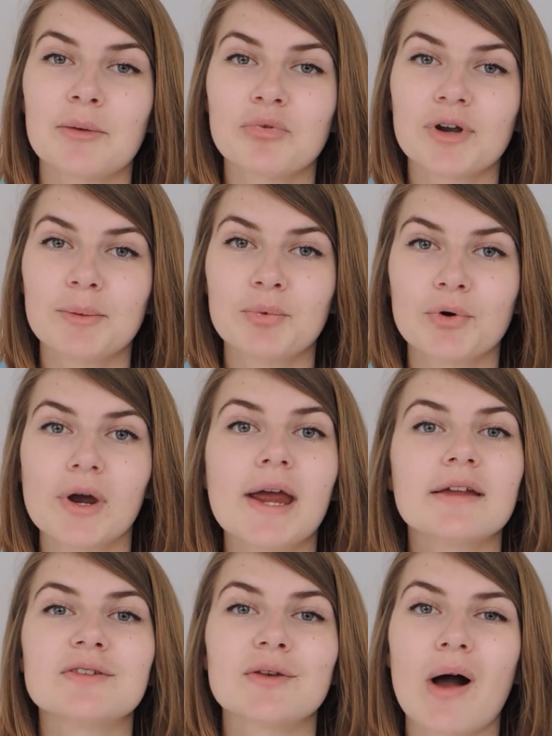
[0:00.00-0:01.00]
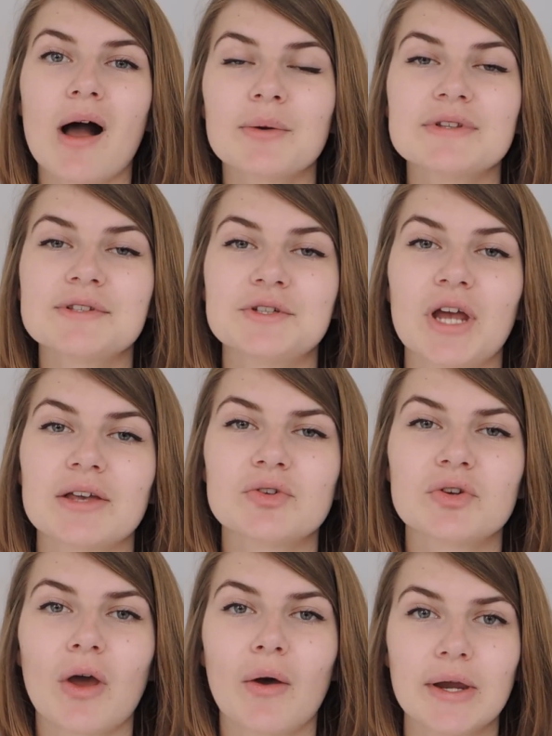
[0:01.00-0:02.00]
get pretty boring, so I would
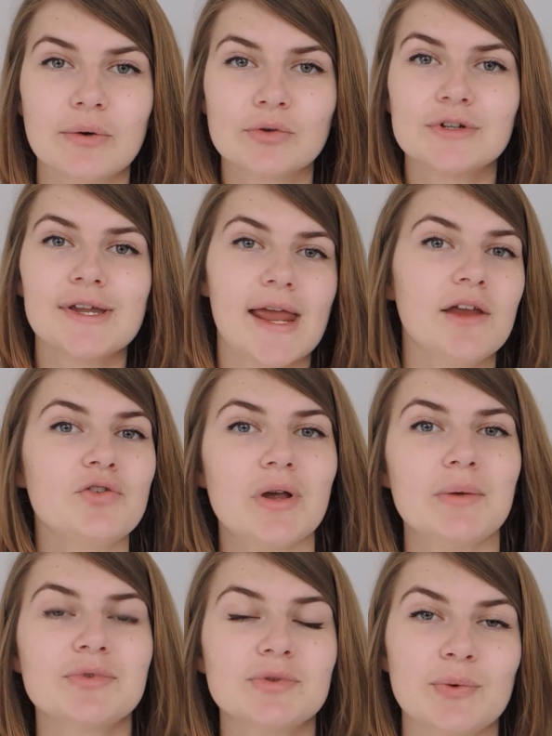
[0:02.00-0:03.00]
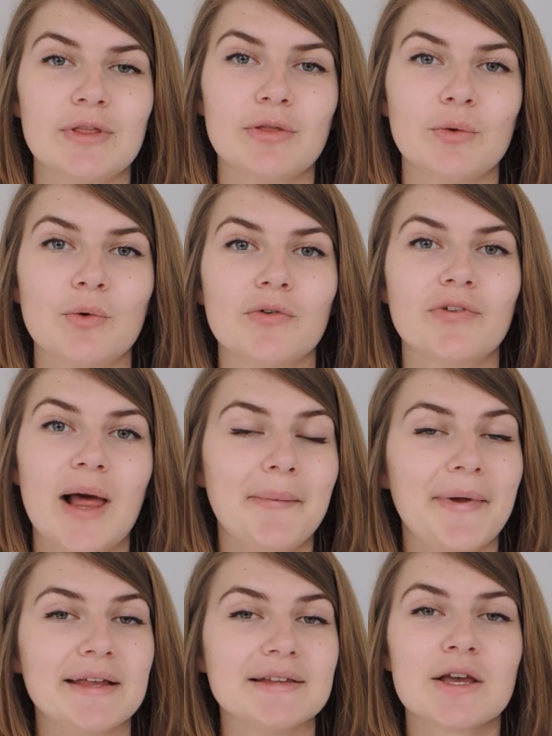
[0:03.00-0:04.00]
suggest going on day trips with your
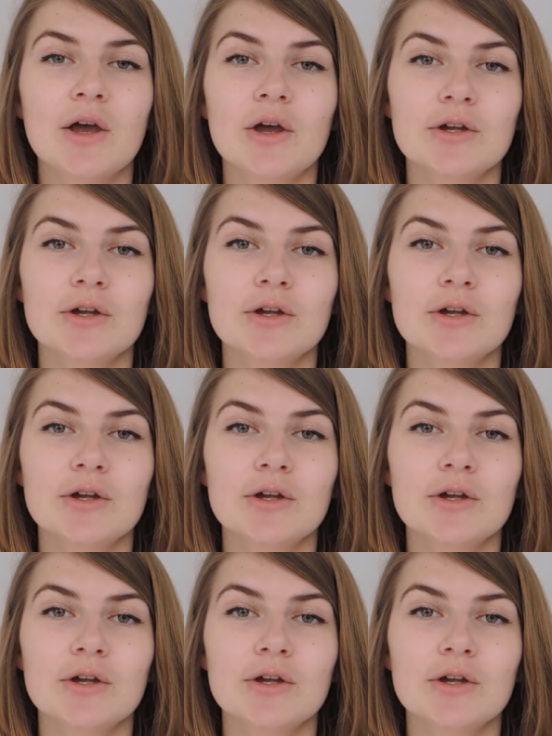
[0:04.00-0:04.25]
flatmates